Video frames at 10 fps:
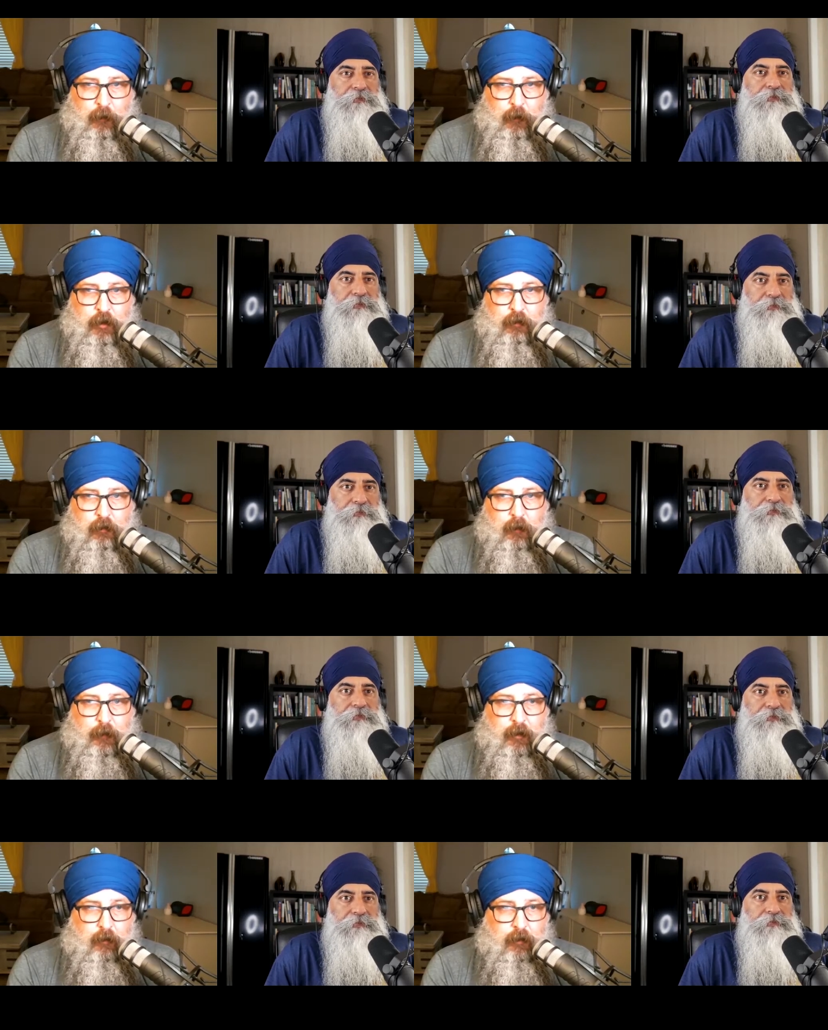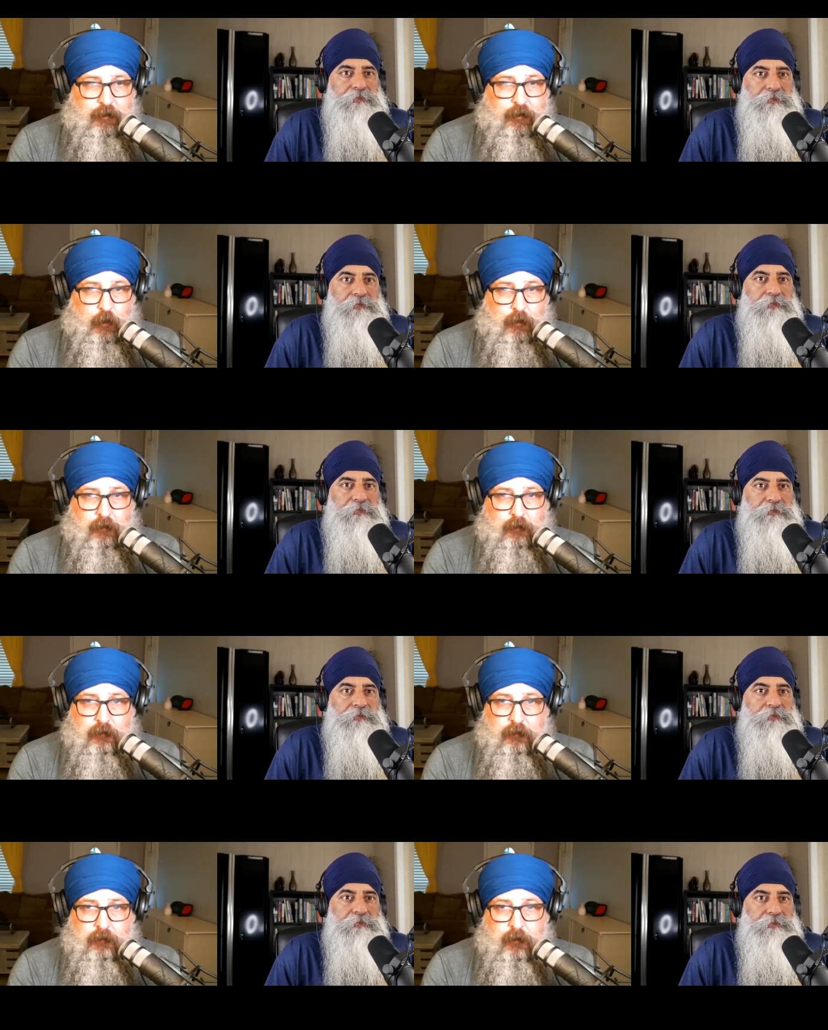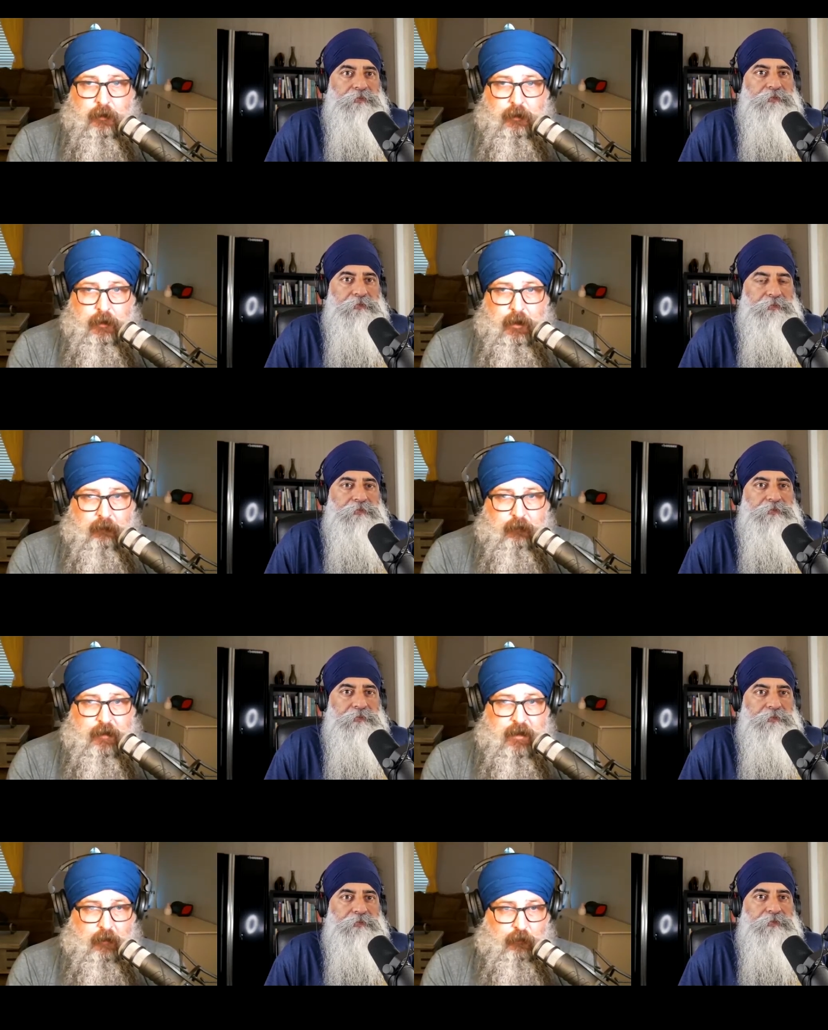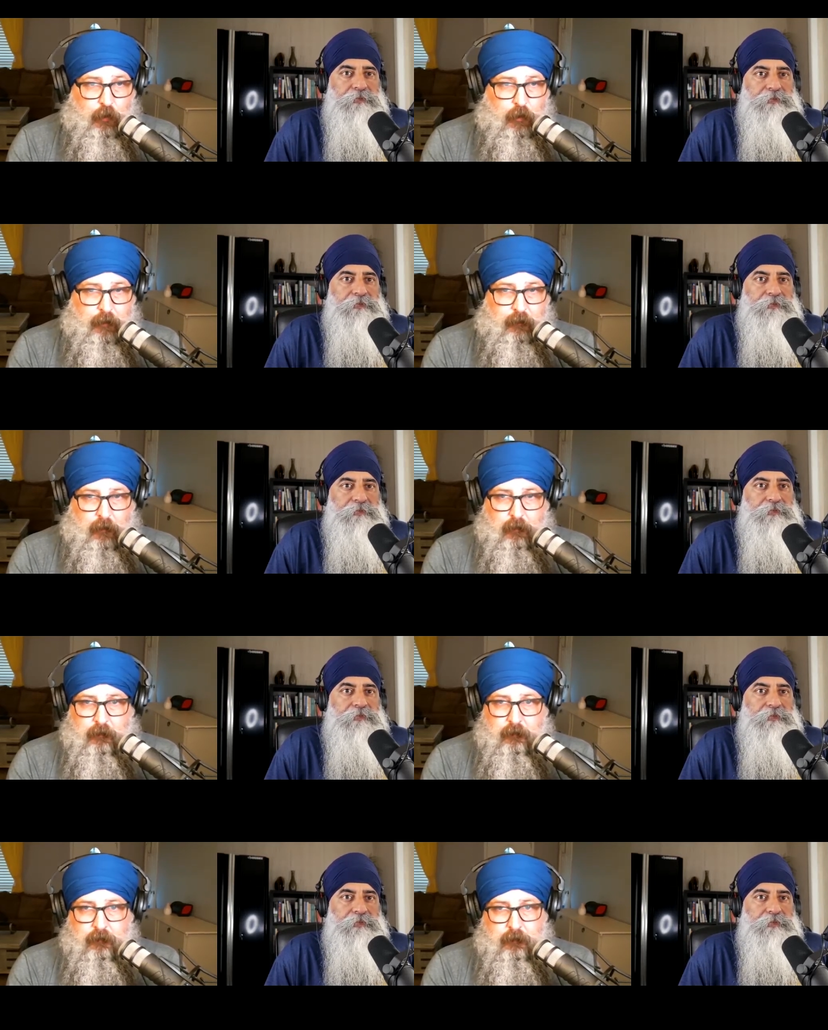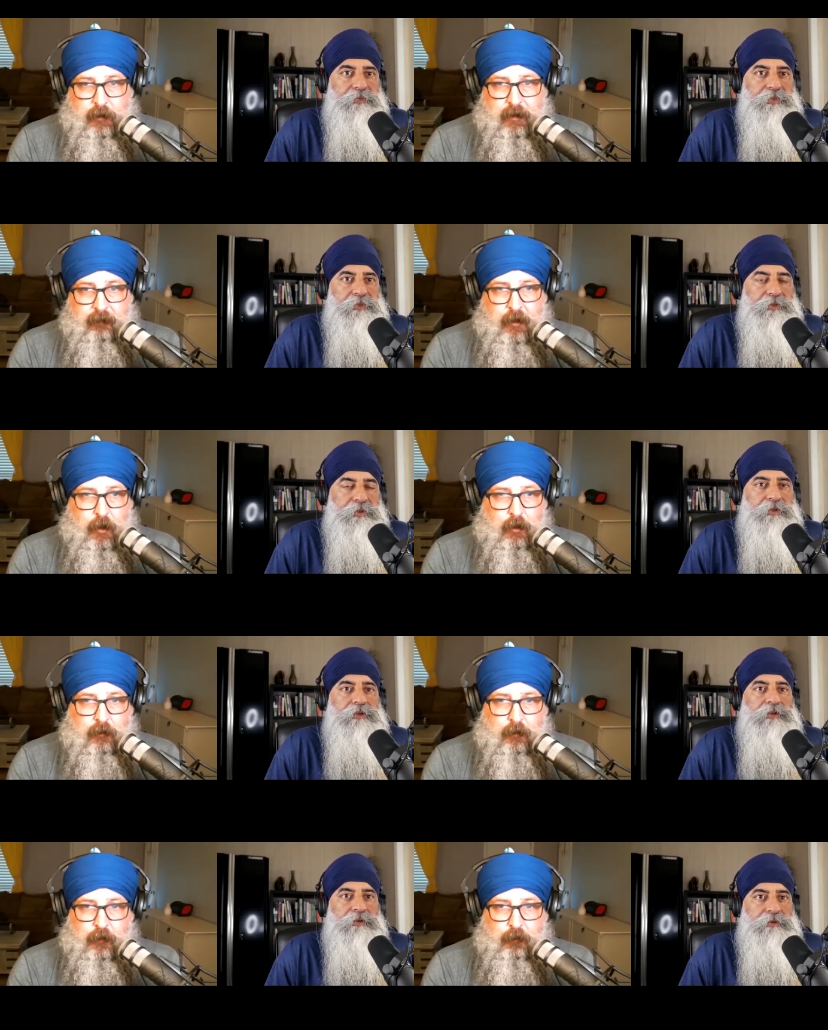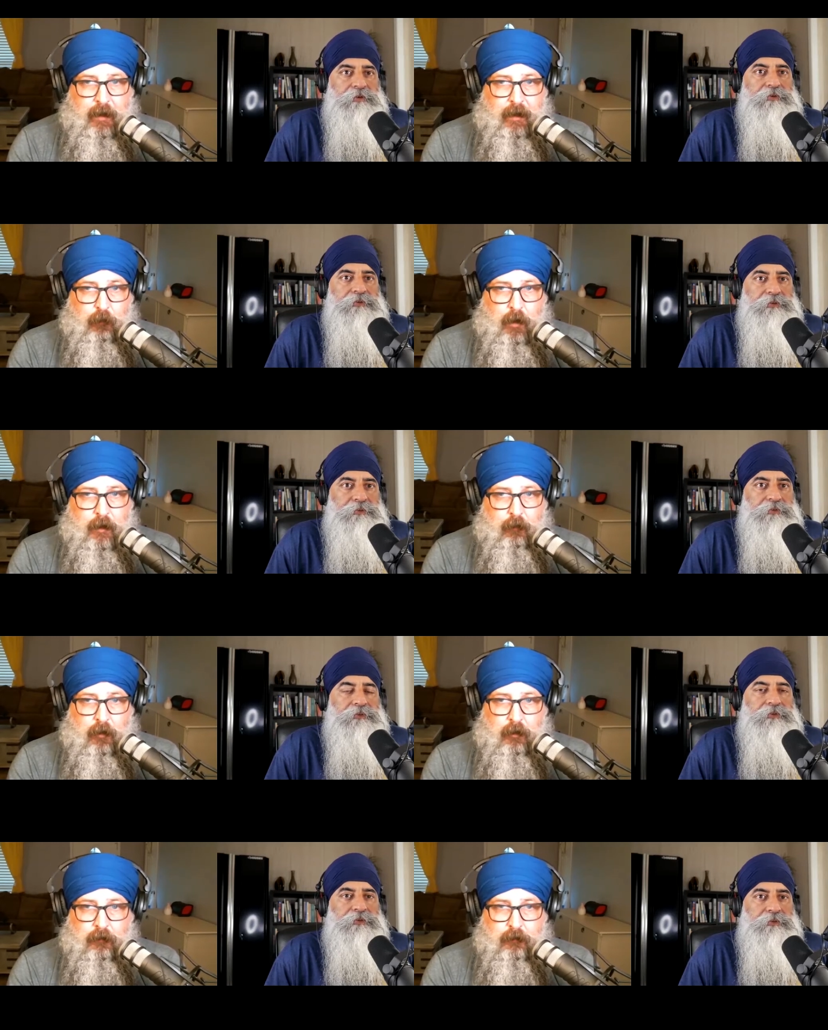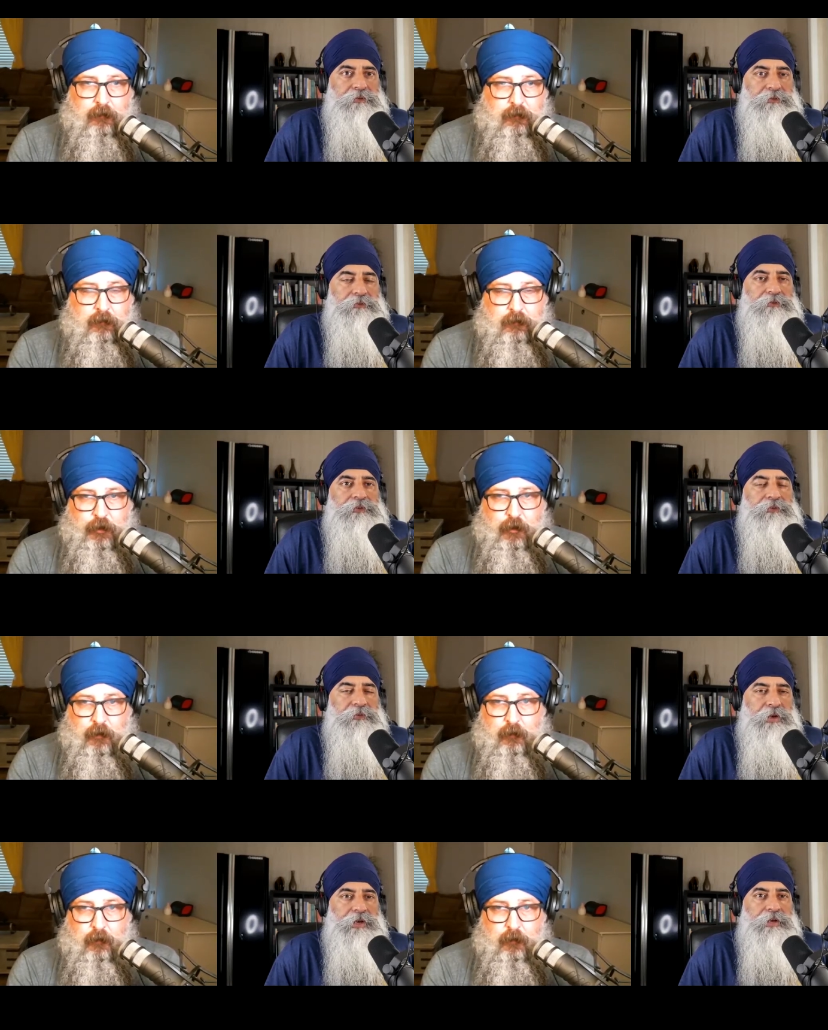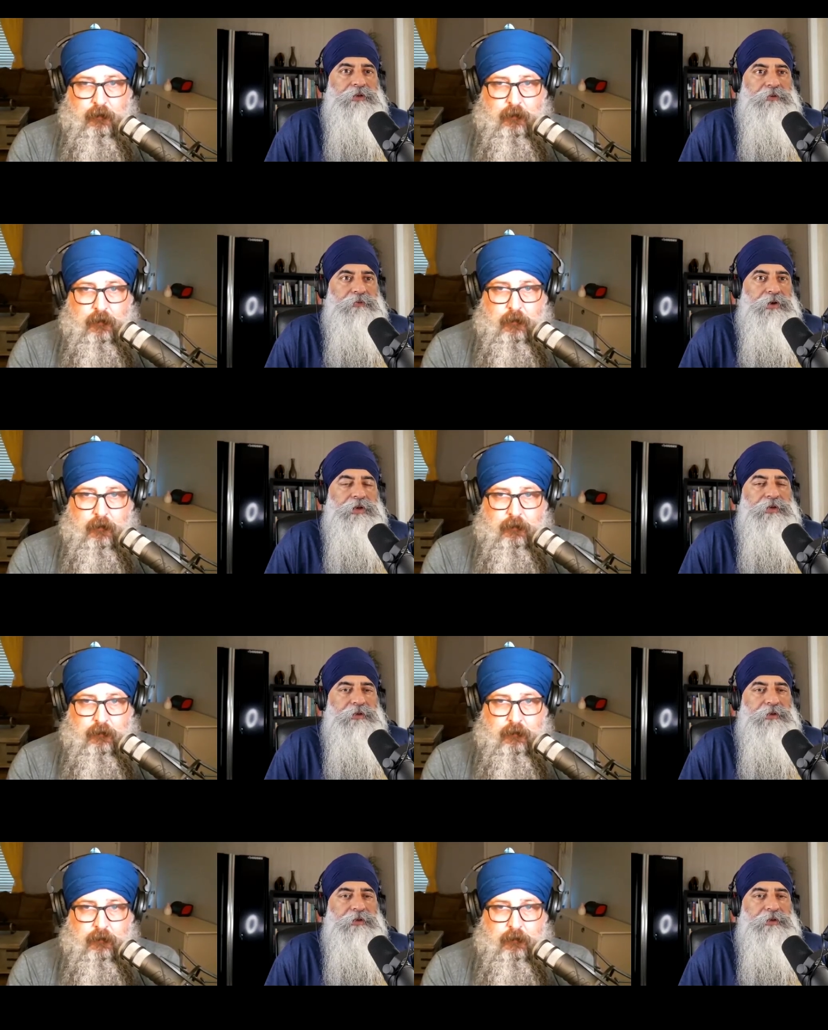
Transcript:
Speaker 1: when you grow up in the Christian world, everything is dualistic, heaven, hell, good, bad, right, wrong, you know, right Right.